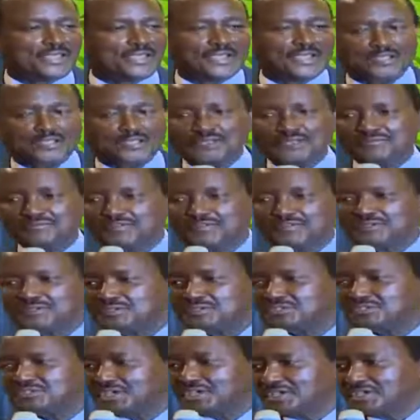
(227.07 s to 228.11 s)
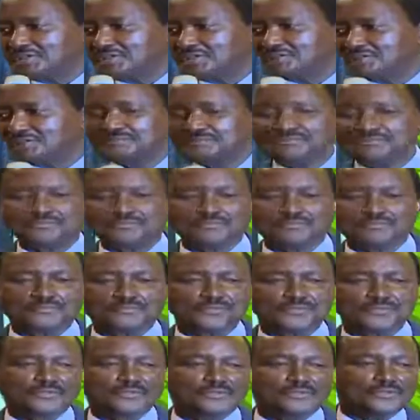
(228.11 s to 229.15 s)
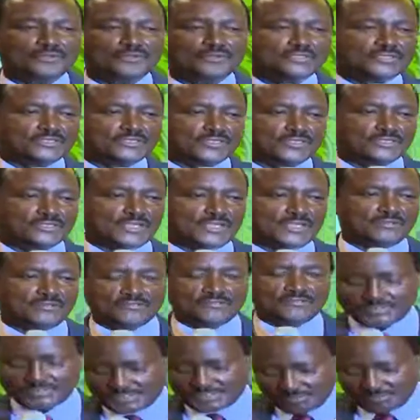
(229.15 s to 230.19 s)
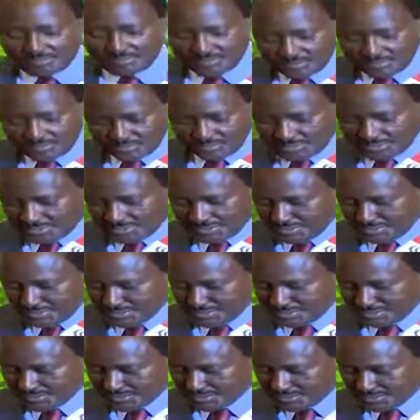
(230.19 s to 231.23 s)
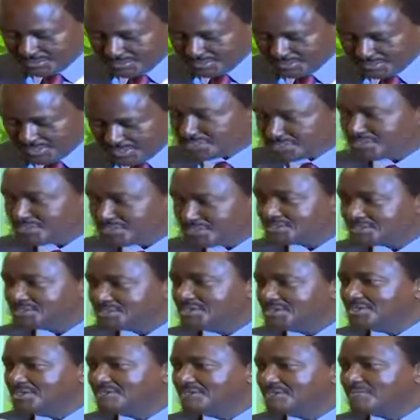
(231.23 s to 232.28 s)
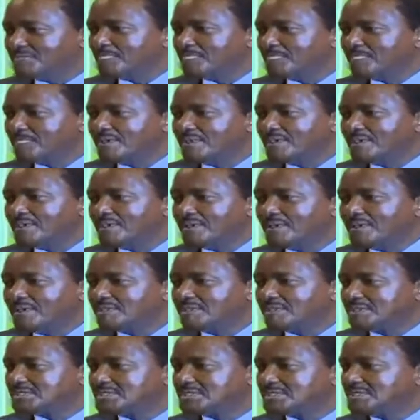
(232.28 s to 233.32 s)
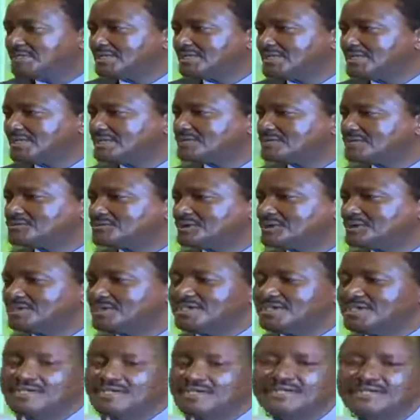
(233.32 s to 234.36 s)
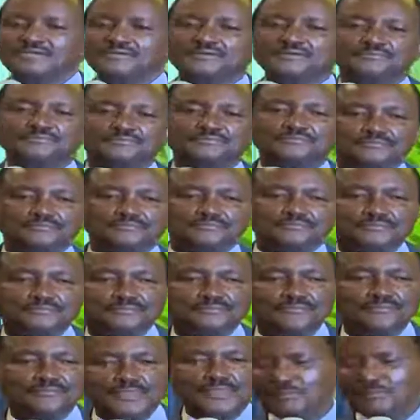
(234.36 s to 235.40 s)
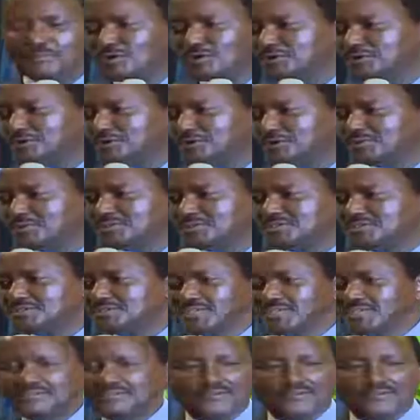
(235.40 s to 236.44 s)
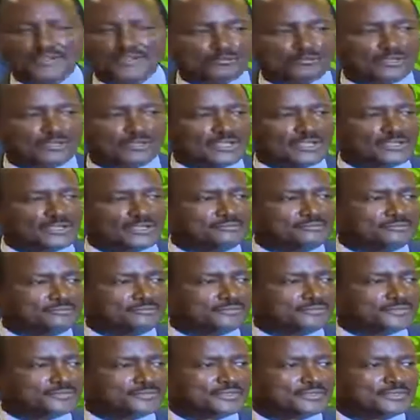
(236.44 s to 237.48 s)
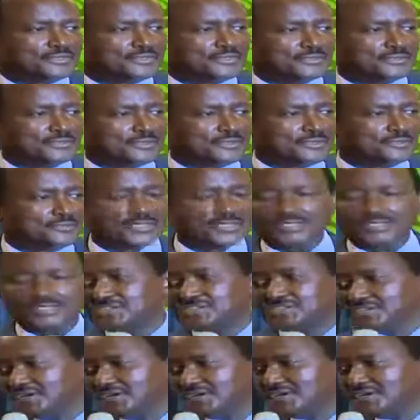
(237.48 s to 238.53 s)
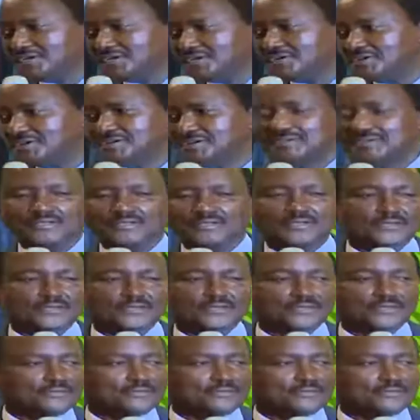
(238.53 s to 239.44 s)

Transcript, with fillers: and David Ochieng was just left, stepped out to attend to his NDC. Party leaders who are here. My own deputy is here, Farah Maalim. Party chair, uh,